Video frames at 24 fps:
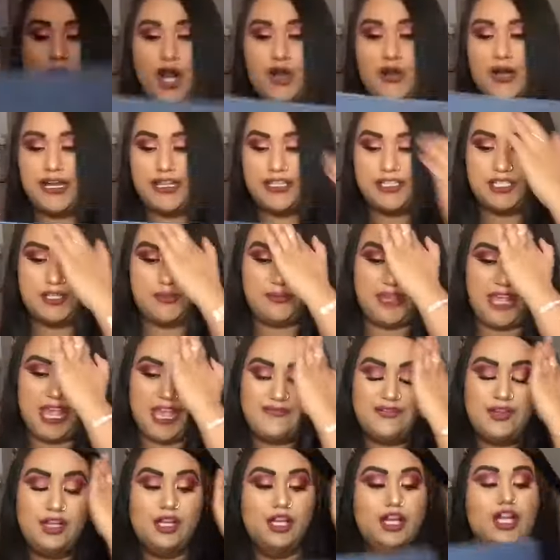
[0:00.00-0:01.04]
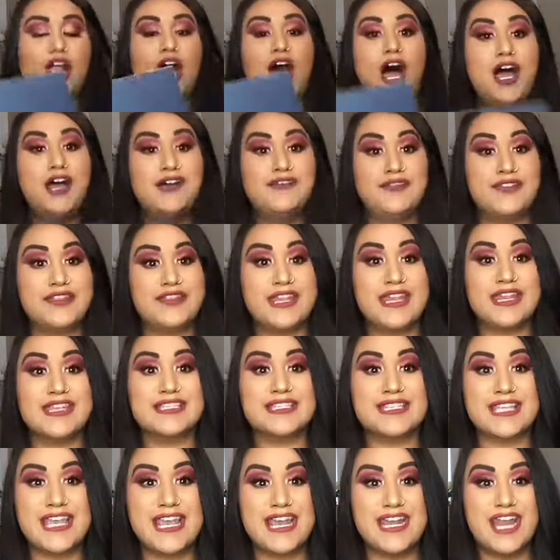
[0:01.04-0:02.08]
Alright, so we have a lot of
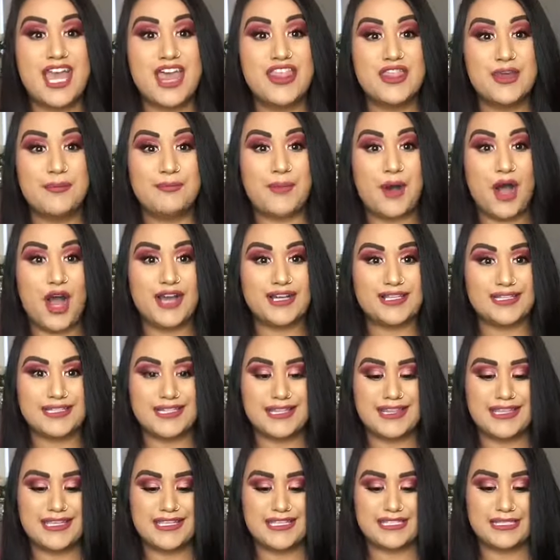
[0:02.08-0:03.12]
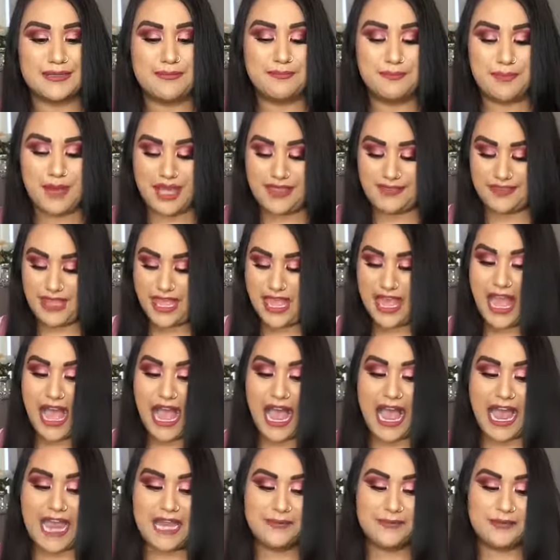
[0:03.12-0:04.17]
things in the box this month.
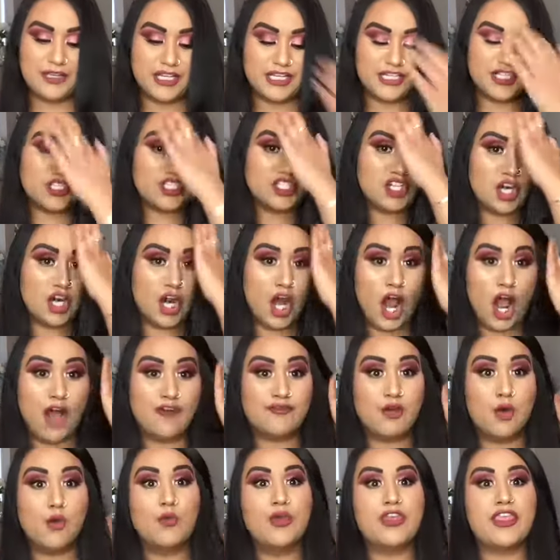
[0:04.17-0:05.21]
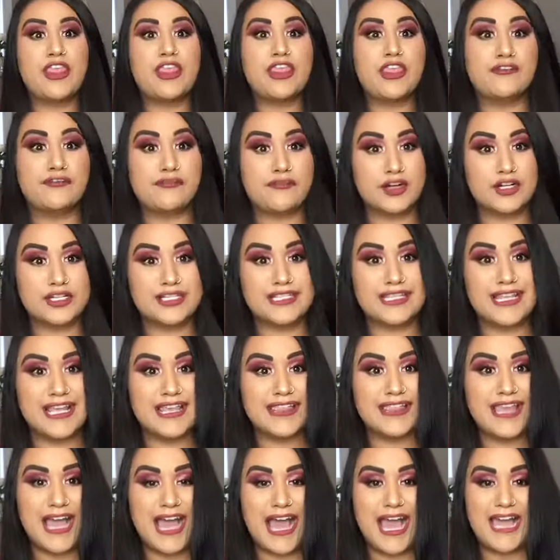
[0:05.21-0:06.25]
I am gonna start off with the first
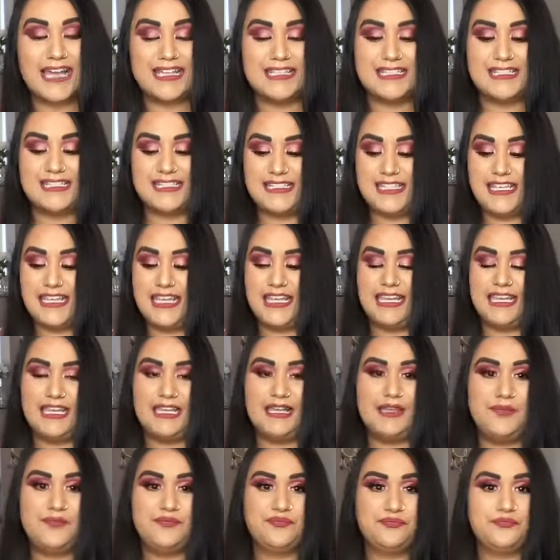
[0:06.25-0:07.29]
thing that I see,